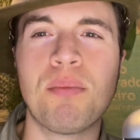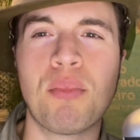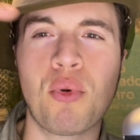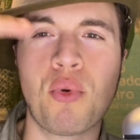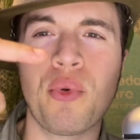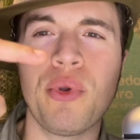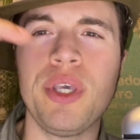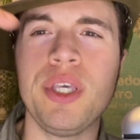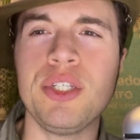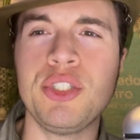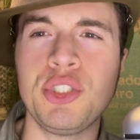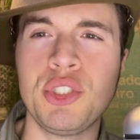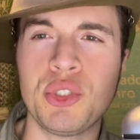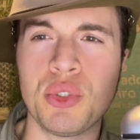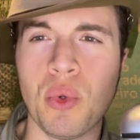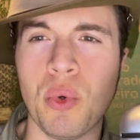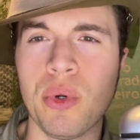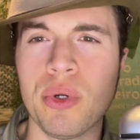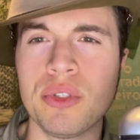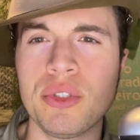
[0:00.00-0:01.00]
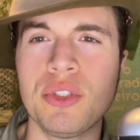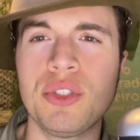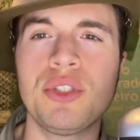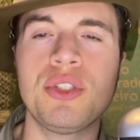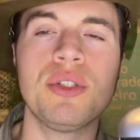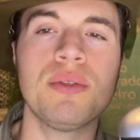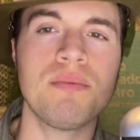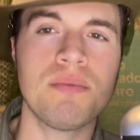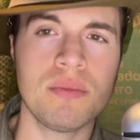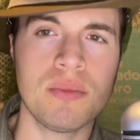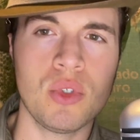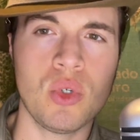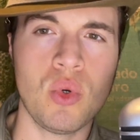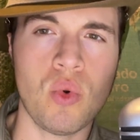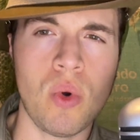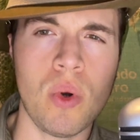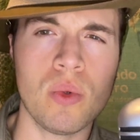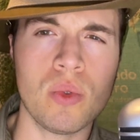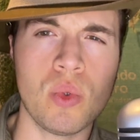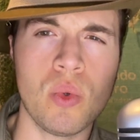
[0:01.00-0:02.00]
pre-shorts,
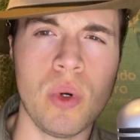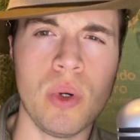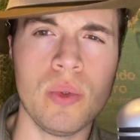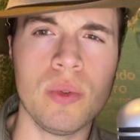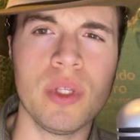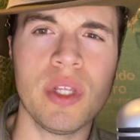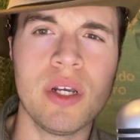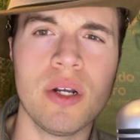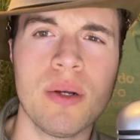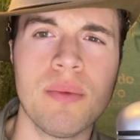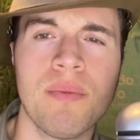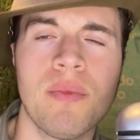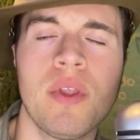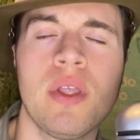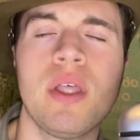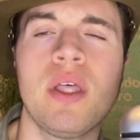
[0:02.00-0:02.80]
quote there,